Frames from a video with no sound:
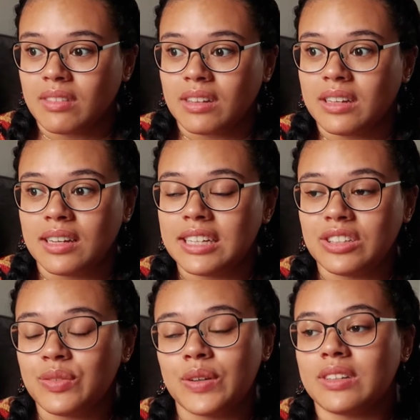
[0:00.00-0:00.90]
it
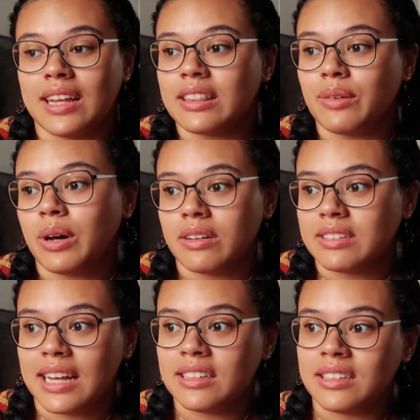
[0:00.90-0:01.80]
just feels like the world
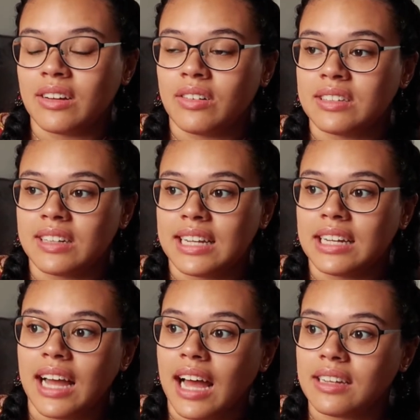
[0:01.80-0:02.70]
is ending,
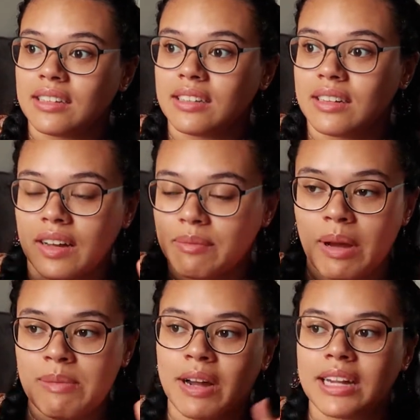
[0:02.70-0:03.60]
honestly, and
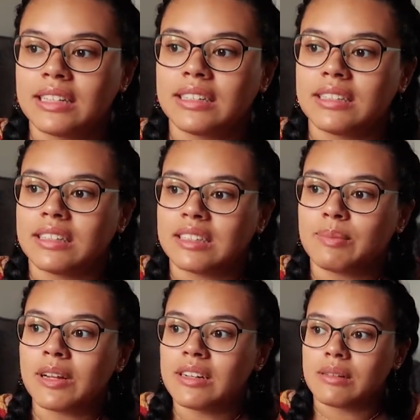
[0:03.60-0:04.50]
my mind has
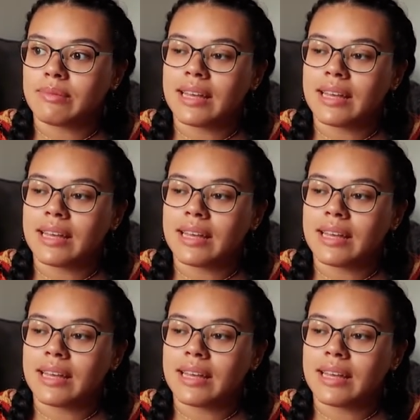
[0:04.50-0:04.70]
exploded a